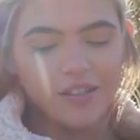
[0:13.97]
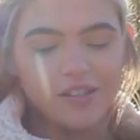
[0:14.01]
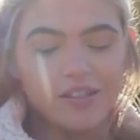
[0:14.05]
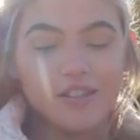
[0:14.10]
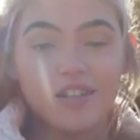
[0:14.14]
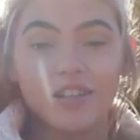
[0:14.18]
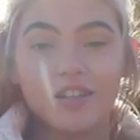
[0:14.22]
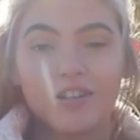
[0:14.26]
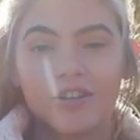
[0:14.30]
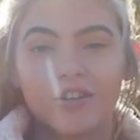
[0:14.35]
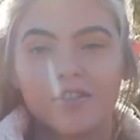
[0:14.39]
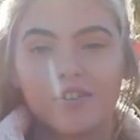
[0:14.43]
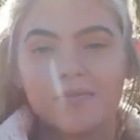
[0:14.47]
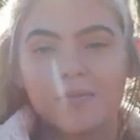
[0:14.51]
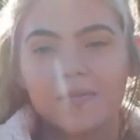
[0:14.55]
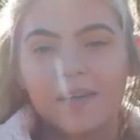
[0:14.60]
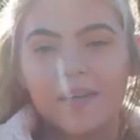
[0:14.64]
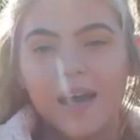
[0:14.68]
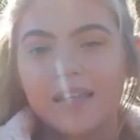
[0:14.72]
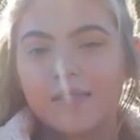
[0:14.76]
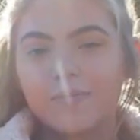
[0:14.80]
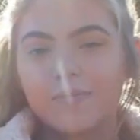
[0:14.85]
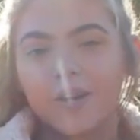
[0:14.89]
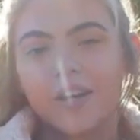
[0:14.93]
Seniors,
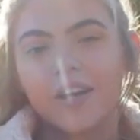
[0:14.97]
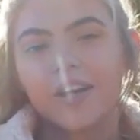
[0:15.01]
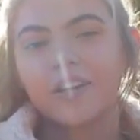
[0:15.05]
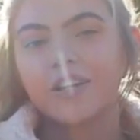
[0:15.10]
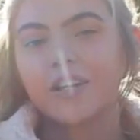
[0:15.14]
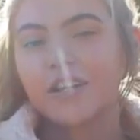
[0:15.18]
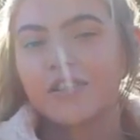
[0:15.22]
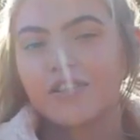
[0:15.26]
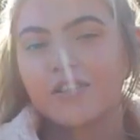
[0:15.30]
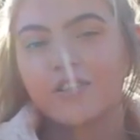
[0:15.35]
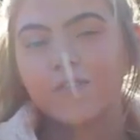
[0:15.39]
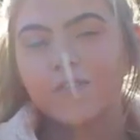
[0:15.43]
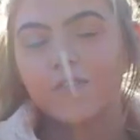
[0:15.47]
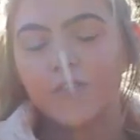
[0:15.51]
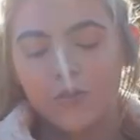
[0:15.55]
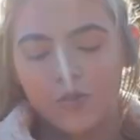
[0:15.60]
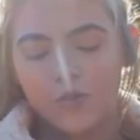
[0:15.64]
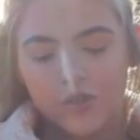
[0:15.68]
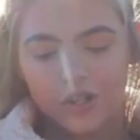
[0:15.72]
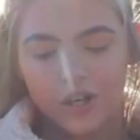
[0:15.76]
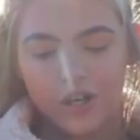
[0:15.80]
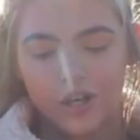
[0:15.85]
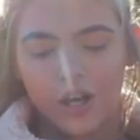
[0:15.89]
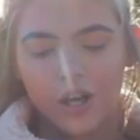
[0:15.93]
besides working on It's Your
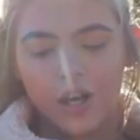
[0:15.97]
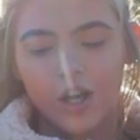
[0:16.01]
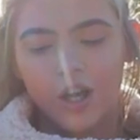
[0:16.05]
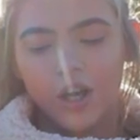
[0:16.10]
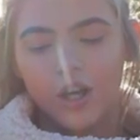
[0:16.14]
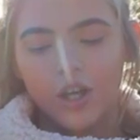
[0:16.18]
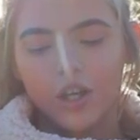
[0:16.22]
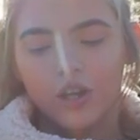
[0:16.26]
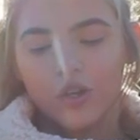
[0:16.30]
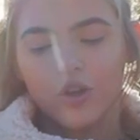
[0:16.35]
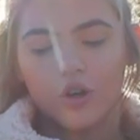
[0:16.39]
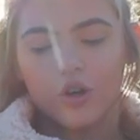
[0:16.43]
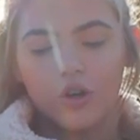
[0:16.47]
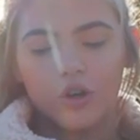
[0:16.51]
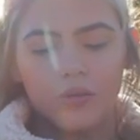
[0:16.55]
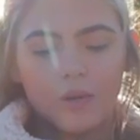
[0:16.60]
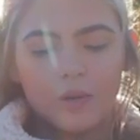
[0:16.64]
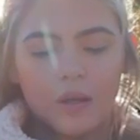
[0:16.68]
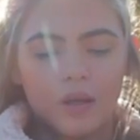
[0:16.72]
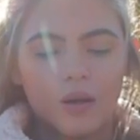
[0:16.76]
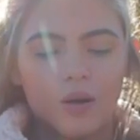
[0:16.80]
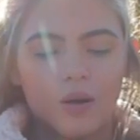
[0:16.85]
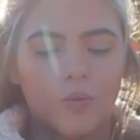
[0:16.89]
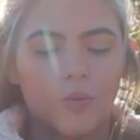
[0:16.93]
Future, you will
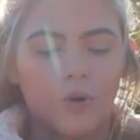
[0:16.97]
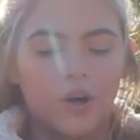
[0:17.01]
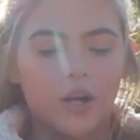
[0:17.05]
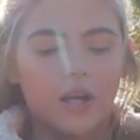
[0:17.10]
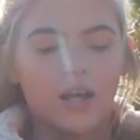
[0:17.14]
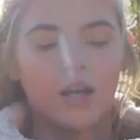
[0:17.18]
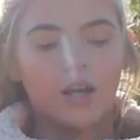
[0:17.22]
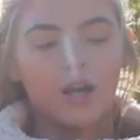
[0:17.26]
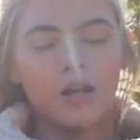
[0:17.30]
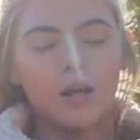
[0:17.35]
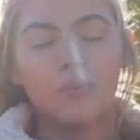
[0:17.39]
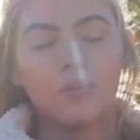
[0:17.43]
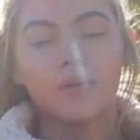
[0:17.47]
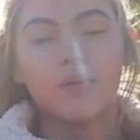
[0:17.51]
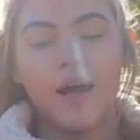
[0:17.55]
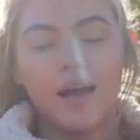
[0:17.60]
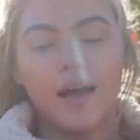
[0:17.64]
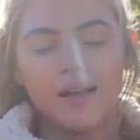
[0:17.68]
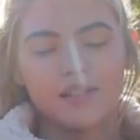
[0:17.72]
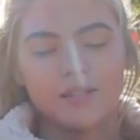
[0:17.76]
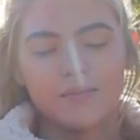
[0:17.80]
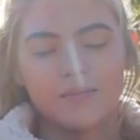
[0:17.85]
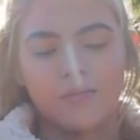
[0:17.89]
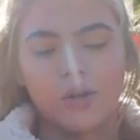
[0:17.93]
be working on
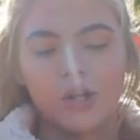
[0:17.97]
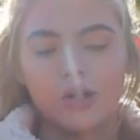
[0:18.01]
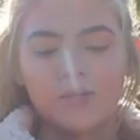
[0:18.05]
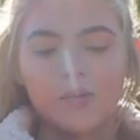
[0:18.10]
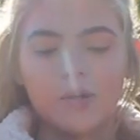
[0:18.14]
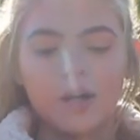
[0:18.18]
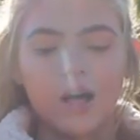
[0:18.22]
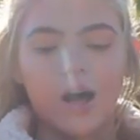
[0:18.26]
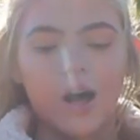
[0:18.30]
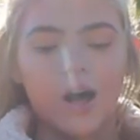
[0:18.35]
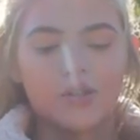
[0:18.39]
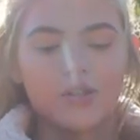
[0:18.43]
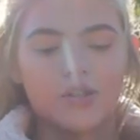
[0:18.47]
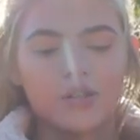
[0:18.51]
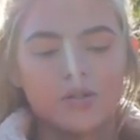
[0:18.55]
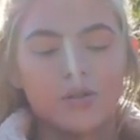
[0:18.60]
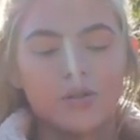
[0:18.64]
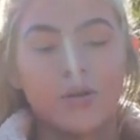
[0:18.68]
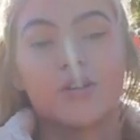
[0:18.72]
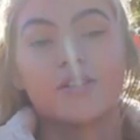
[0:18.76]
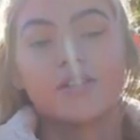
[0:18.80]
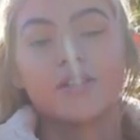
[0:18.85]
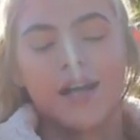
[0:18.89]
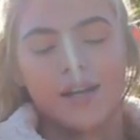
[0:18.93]
applying to multiple
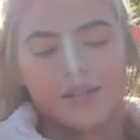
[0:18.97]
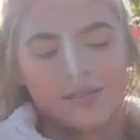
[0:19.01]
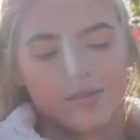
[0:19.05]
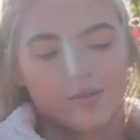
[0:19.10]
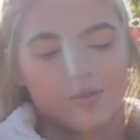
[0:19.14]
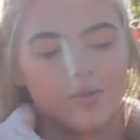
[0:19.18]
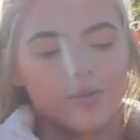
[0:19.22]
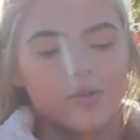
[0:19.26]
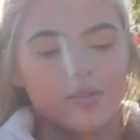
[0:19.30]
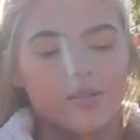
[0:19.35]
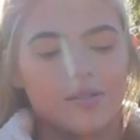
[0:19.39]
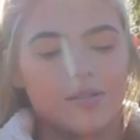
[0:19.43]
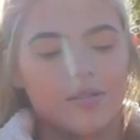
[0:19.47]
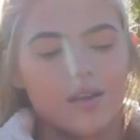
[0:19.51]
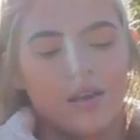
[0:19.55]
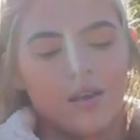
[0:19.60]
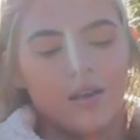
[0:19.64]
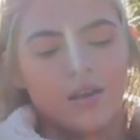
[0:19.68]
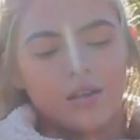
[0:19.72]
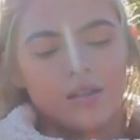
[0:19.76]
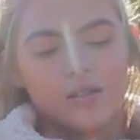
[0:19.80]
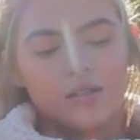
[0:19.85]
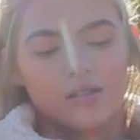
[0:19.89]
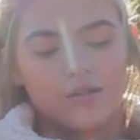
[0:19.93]
colleges or tech schools.
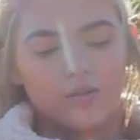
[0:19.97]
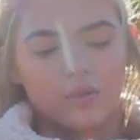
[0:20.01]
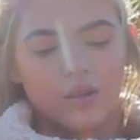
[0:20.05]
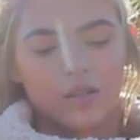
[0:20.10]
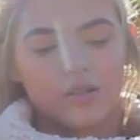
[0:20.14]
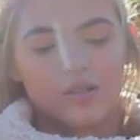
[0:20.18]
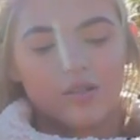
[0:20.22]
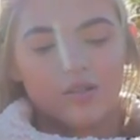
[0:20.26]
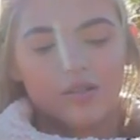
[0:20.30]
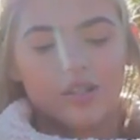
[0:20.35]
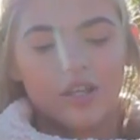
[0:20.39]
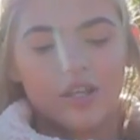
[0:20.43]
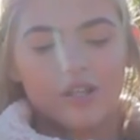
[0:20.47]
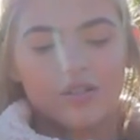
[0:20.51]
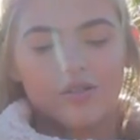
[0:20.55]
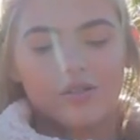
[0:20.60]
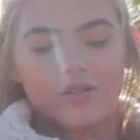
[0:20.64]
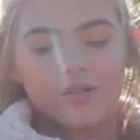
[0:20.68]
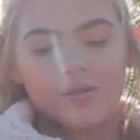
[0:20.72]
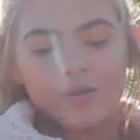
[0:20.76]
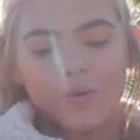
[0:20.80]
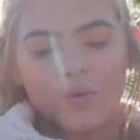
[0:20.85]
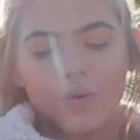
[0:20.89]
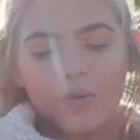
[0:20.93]
Students, your
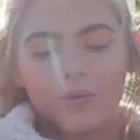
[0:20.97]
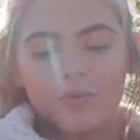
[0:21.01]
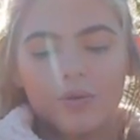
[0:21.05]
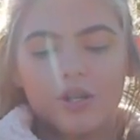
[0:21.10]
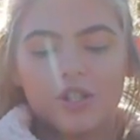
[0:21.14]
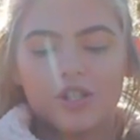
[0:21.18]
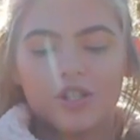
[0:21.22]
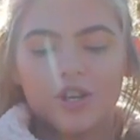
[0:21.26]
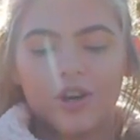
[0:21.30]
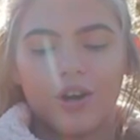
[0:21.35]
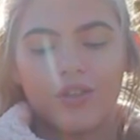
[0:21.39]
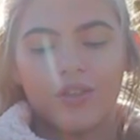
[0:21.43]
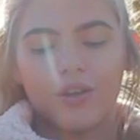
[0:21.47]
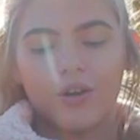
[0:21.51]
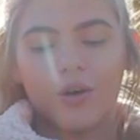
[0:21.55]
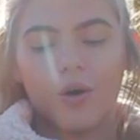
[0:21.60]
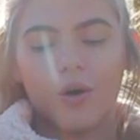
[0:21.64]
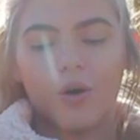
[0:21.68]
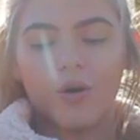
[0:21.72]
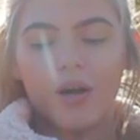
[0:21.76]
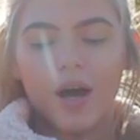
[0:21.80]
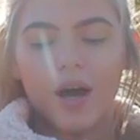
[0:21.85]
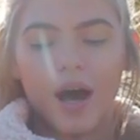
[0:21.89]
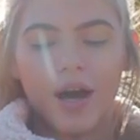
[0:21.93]
teachers will be sharing their
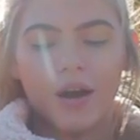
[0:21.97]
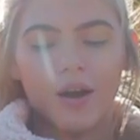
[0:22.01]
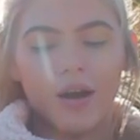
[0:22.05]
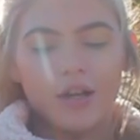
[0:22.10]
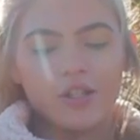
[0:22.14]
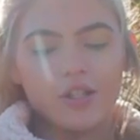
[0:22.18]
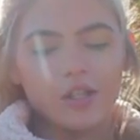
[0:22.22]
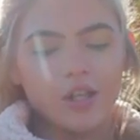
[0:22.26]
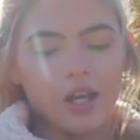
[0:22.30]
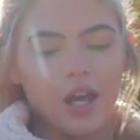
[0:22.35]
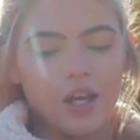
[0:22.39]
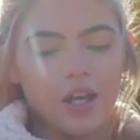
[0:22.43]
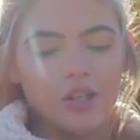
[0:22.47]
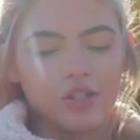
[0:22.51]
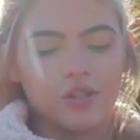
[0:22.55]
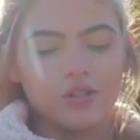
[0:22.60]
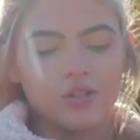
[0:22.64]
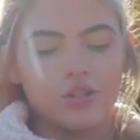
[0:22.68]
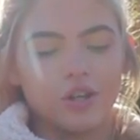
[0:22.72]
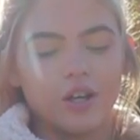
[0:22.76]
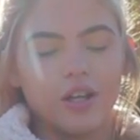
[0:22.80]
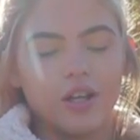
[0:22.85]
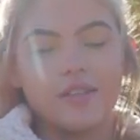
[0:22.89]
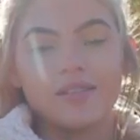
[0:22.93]
own higher
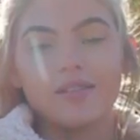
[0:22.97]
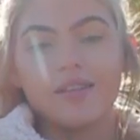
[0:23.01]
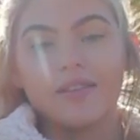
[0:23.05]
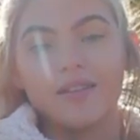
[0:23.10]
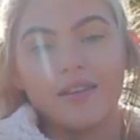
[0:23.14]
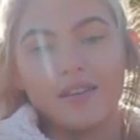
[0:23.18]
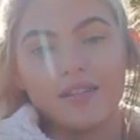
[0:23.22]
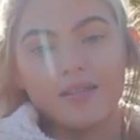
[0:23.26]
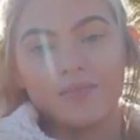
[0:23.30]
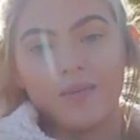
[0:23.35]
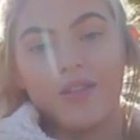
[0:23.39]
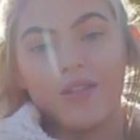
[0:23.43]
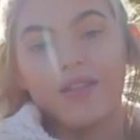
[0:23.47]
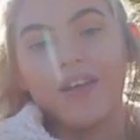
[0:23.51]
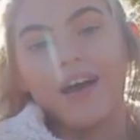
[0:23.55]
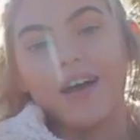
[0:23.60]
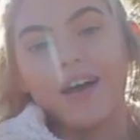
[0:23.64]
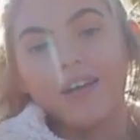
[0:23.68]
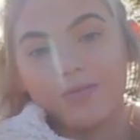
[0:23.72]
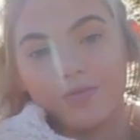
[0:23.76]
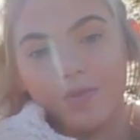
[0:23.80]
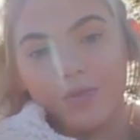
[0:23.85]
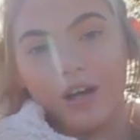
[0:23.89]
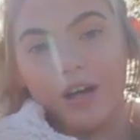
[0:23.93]
education journeys this month
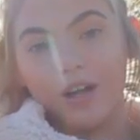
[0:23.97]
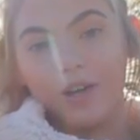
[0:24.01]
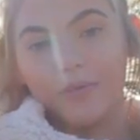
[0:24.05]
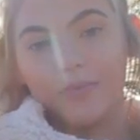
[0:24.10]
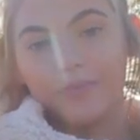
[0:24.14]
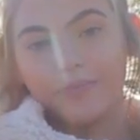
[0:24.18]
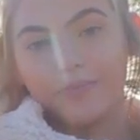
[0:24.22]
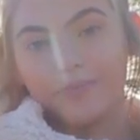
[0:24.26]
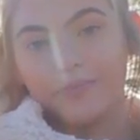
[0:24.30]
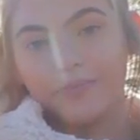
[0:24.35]
as well.